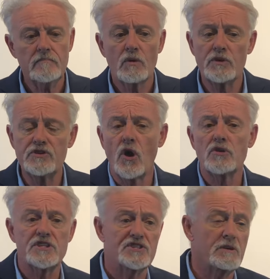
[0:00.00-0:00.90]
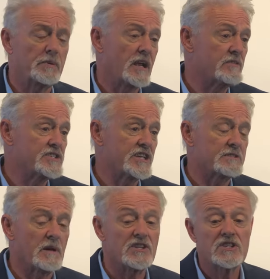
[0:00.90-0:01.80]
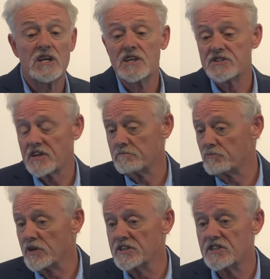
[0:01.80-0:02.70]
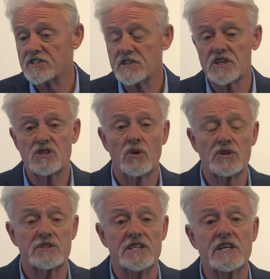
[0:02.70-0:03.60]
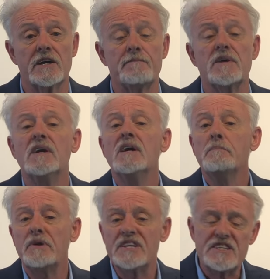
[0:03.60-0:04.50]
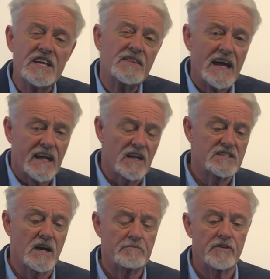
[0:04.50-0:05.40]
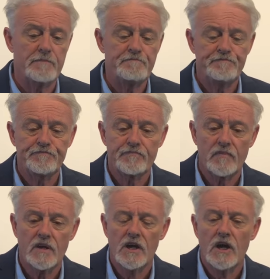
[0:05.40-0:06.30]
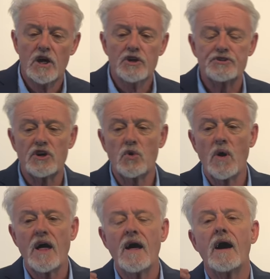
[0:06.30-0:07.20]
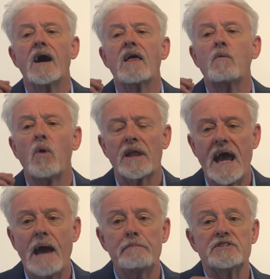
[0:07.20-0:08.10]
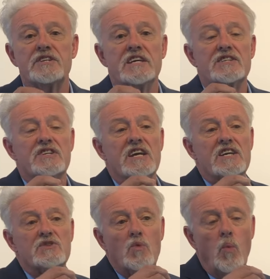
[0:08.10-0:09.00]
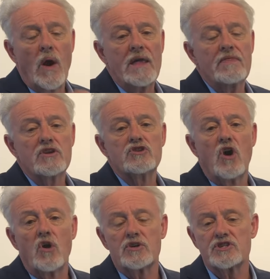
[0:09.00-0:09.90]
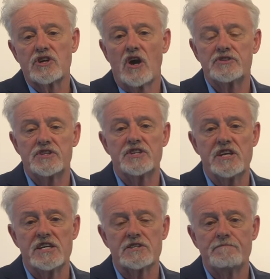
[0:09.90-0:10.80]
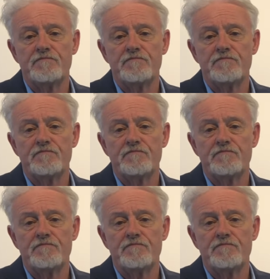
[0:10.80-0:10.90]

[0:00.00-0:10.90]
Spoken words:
With dogs, it's typically every 6 months. Some breeds, it's as long as a year. But it's in that kind of time frame. So what happens is when the dog starts its heat,